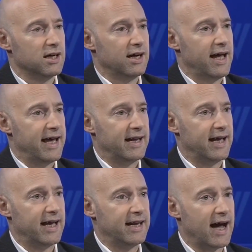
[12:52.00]

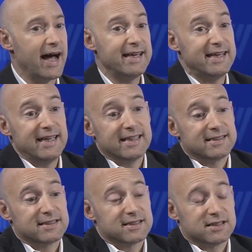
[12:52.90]
And I
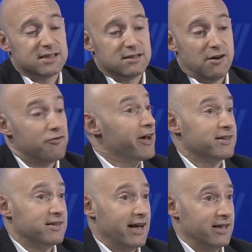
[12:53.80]
can't
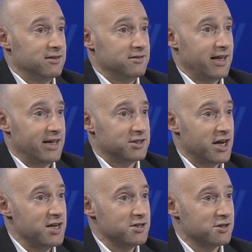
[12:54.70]
affect that
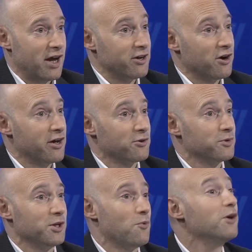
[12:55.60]
change. I don't
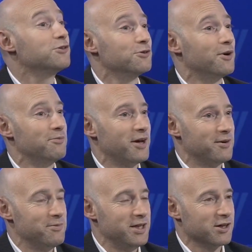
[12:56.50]
really want to. I'm
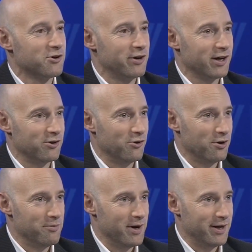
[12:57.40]
not a media critic,
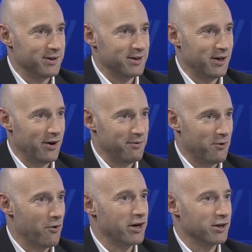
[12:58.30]
nor am I, I'm
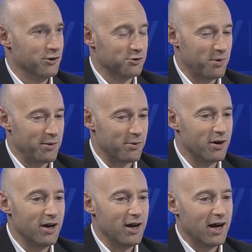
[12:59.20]
not running a
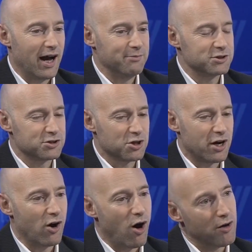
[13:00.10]
newspaper. I'm just
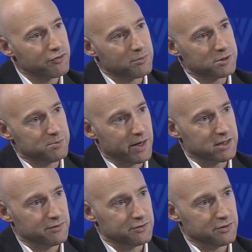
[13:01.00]
to offer a
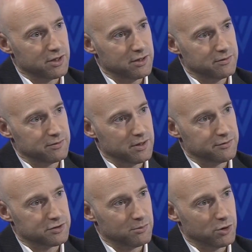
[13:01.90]
perspective
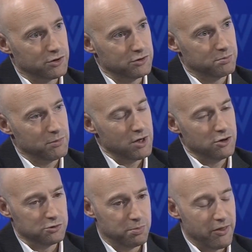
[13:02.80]
of someone
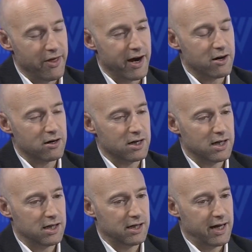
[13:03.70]
who's been there
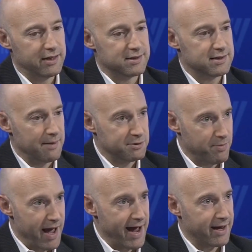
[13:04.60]
and stepped
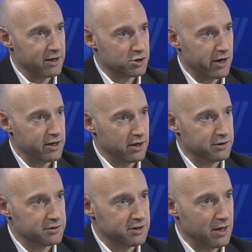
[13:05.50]
back and tried to
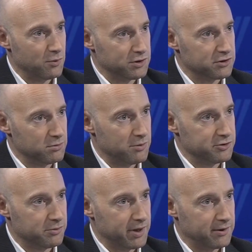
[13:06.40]
understand what this
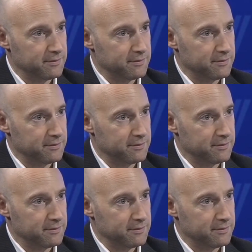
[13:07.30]
moment's about.